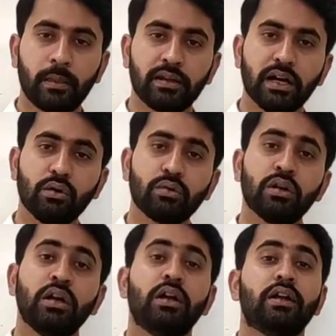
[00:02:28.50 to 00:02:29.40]
Now
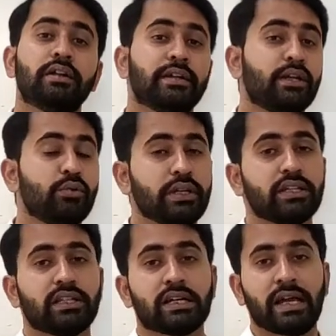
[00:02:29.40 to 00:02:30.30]
during
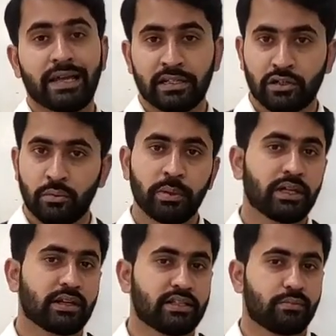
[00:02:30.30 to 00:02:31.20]
the
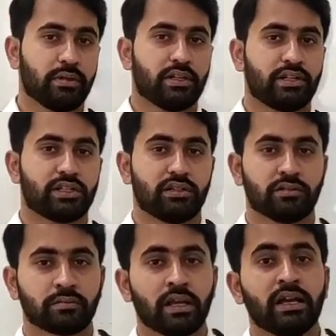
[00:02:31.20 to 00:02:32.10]
anaerobic
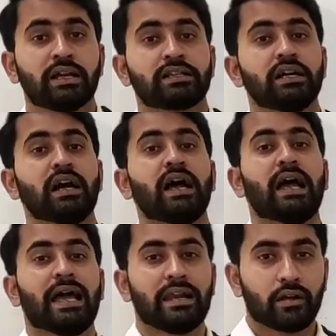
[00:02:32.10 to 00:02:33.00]
respiration, the
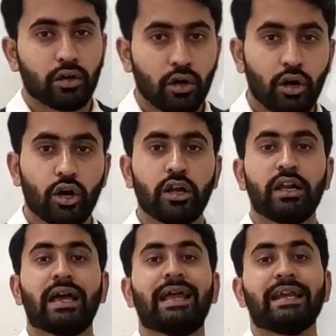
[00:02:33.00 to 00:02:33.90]

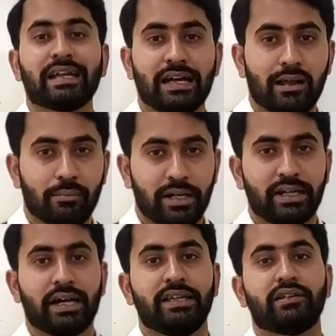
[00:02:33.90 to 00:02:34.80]
alcohol and carbon
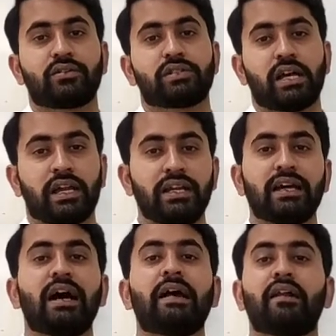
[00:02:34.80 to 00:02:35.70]

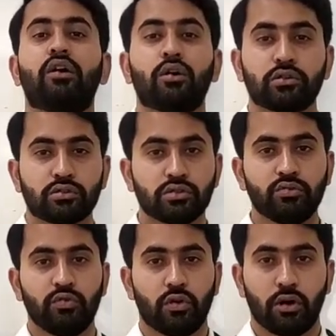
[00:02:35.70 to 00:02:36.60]
dioxide are also
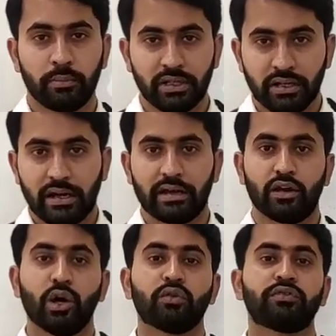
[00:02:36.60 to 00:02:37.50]
formed
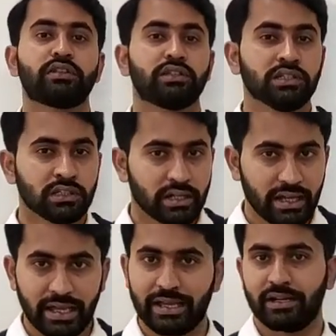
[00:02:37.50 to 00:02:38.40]
along with
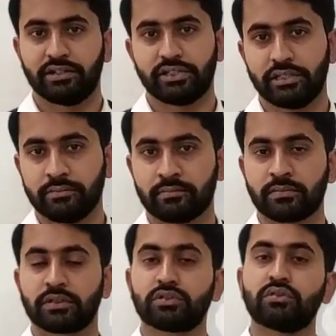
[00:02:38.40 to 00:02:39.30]
the energy.
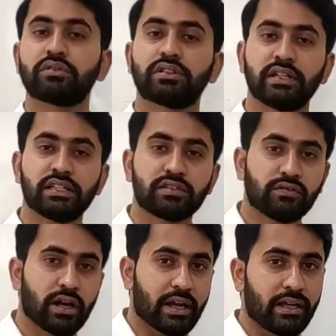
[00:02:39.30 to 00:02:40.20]
So that's
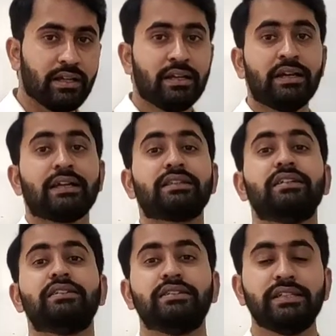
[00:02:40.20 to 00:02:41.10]
why
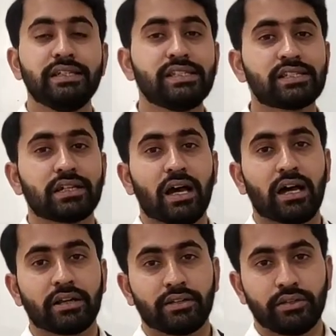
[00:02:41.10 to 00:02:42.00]
the yeast
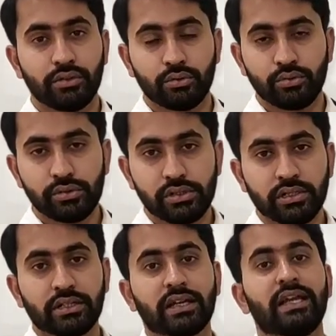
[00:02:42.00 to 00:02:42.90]
are used
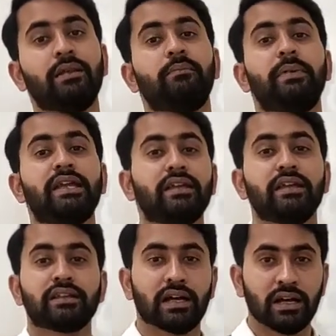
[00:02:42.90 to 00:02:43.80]
in making the